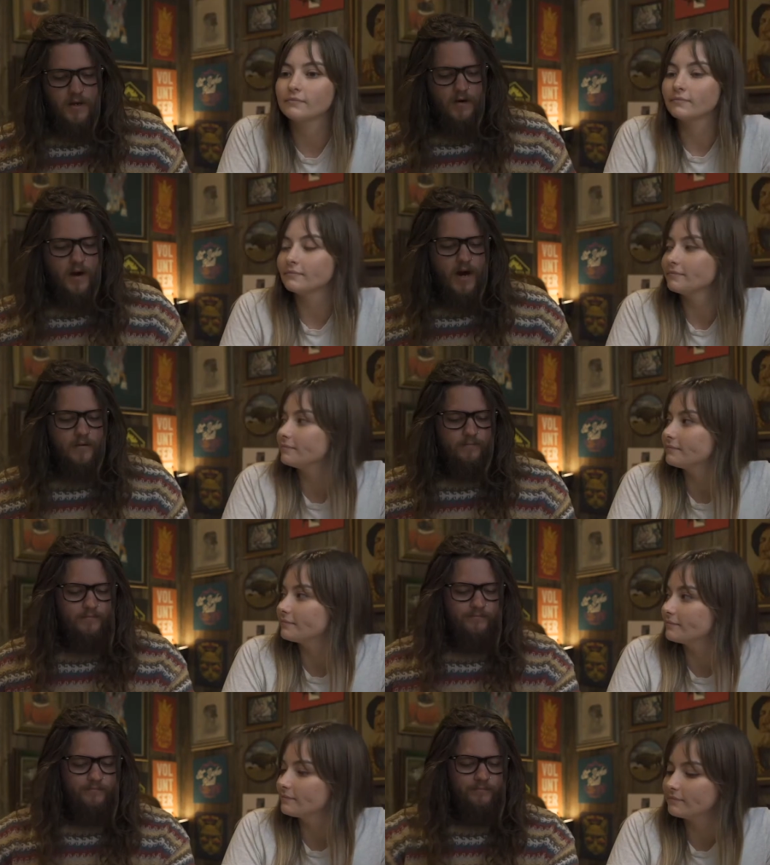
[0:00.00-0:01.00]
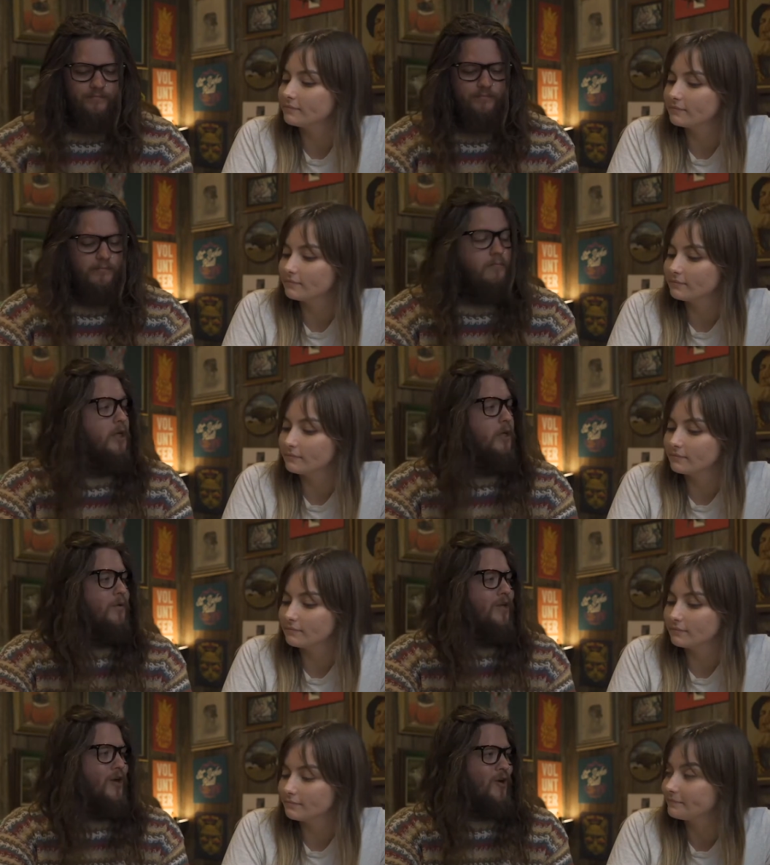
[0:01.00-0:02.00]
Speaker 1: All right, here
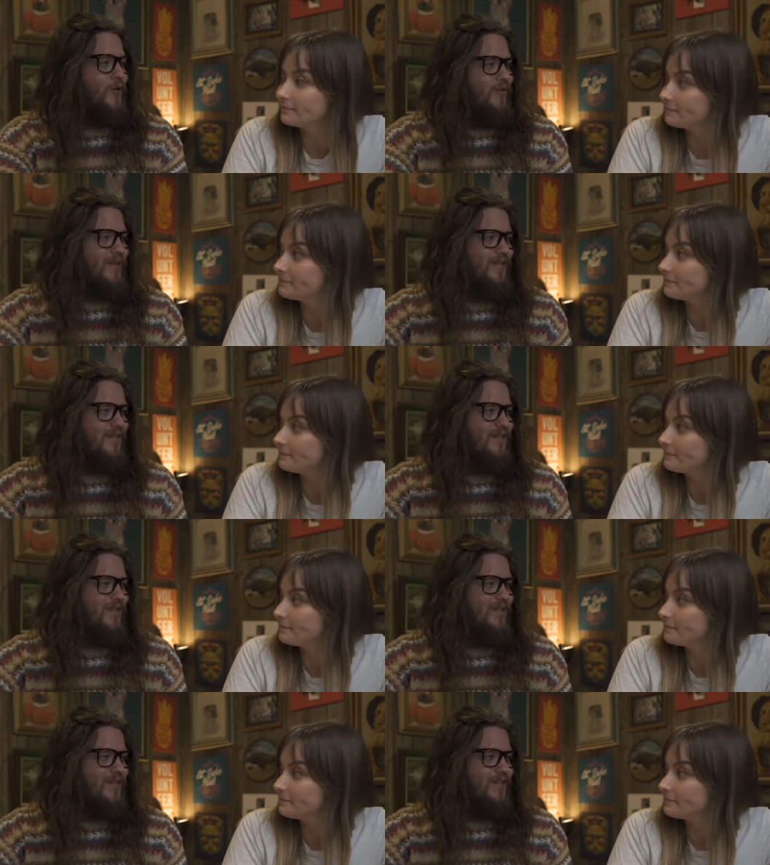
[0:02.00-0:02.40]
we go.